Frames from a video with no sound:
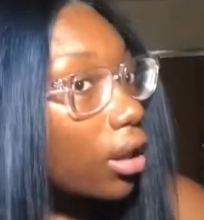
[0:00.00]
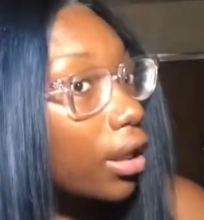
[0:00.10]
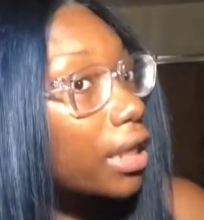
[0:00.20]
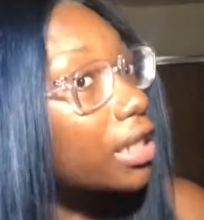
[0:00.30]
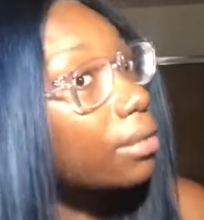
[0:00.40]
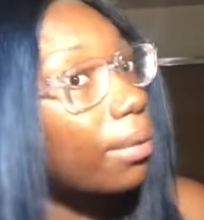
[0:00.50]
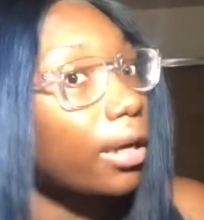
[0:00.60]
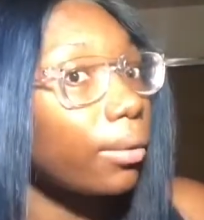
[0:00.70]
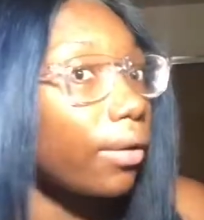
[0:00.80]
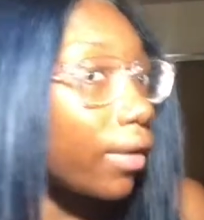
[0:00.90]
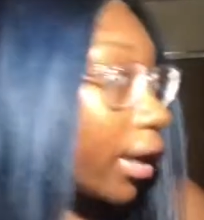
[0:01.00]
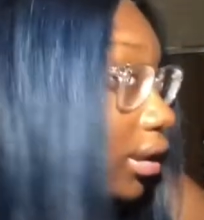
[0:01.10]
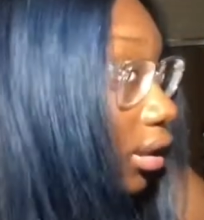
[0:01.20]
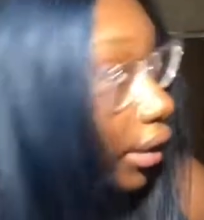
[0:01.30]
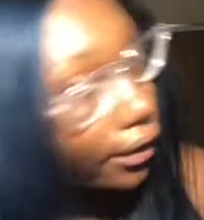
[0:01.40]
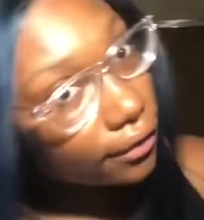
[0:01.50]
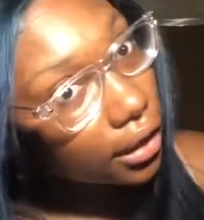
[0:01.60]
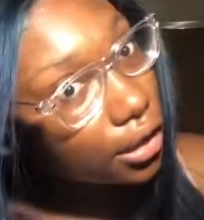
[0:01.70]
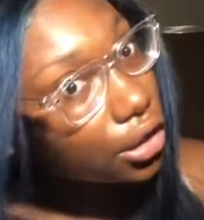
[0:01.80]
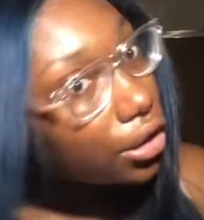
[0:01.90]
And this is body wave and it has a lot of
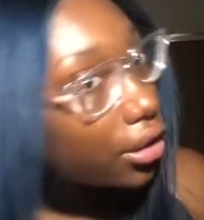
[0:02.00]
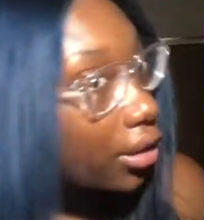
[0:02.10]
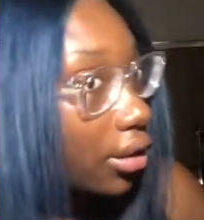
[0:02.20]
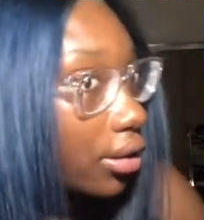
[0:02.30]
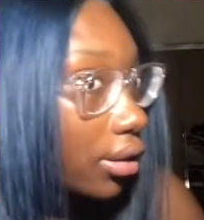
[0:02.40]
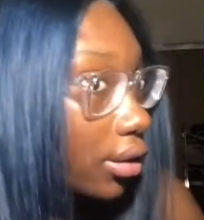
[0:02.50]
textures.